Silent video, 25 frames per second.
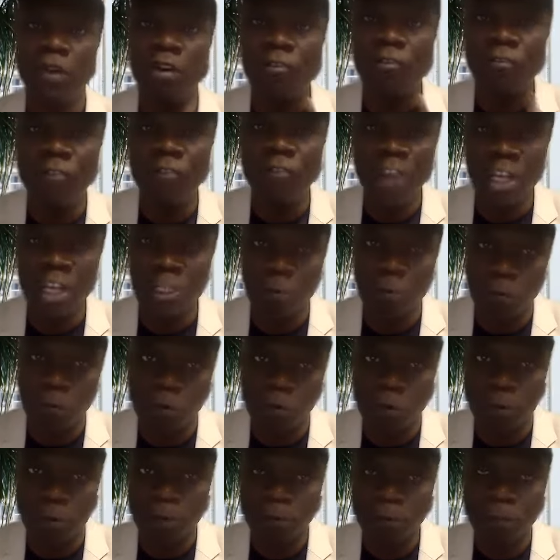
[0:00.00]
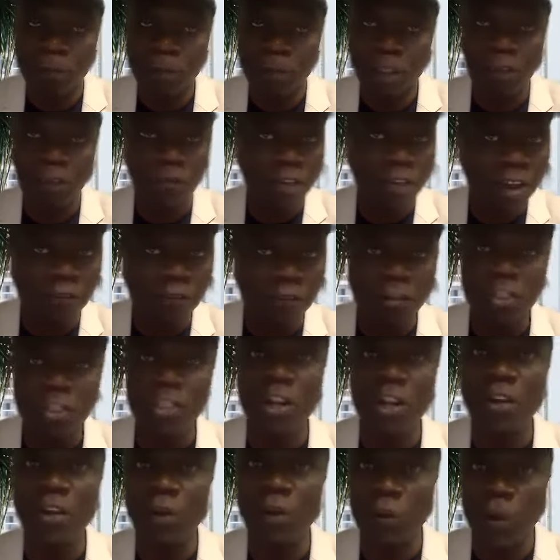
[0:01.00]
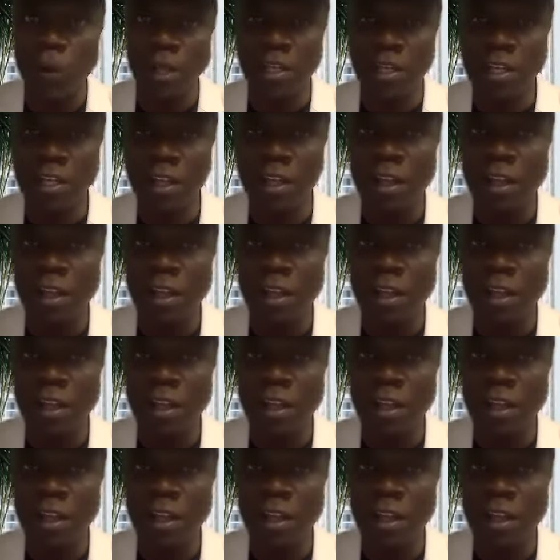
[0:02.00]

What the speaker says: Facebook. If you haven't joined already,